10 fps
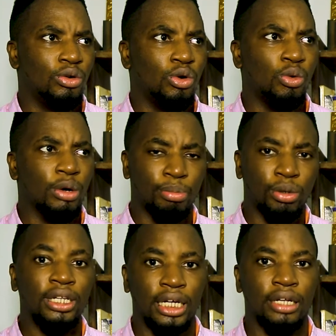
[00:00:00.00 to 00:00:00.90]
who were
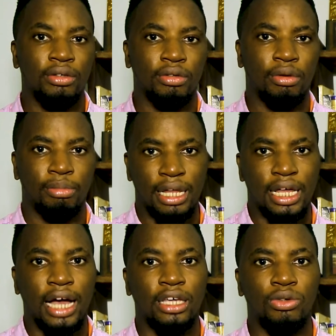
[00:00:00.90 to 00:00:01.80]
brilliant by the
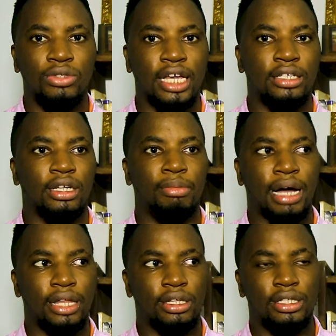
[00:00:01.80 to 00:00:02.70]
IQ tests and
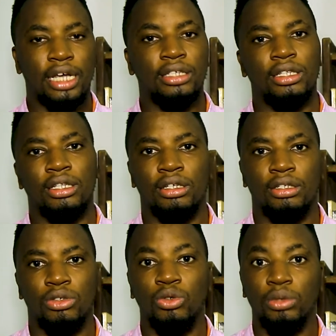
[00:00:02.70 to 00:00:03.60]
by the tests that the
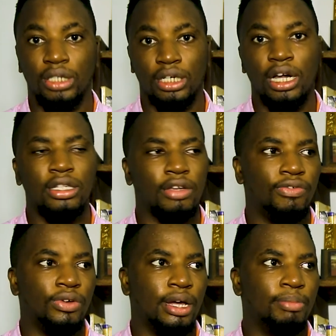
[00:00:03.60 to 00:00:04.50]
school was conducting
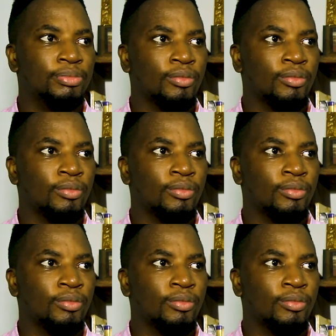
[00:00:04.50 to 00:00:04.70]
for them.